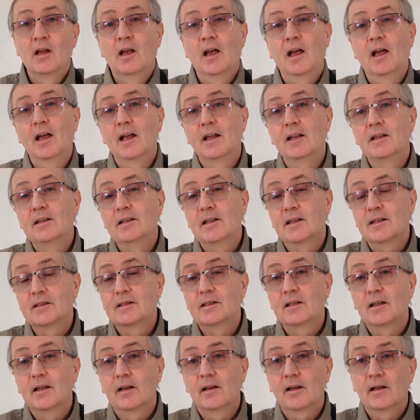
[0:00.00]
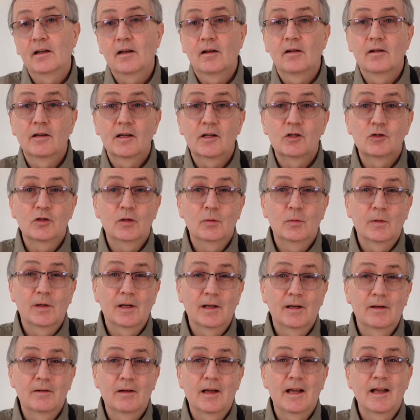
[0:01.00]
And yesterday I actually went
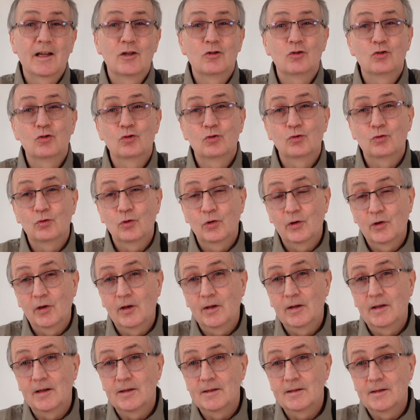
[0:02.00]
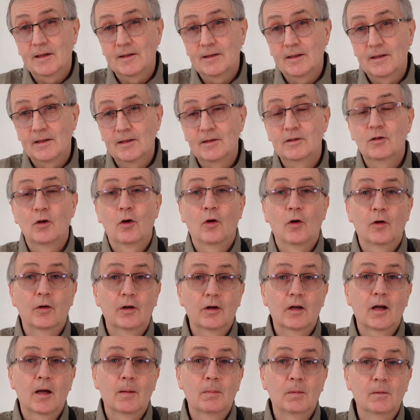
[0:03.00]
out and tried the settings on a
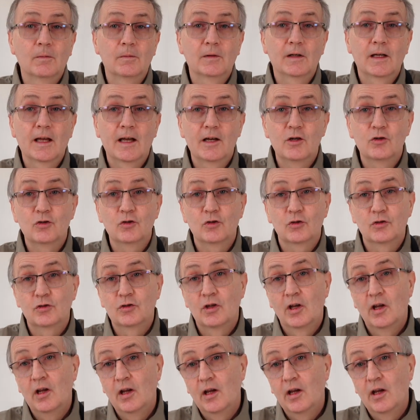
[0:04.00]
couple of occasions.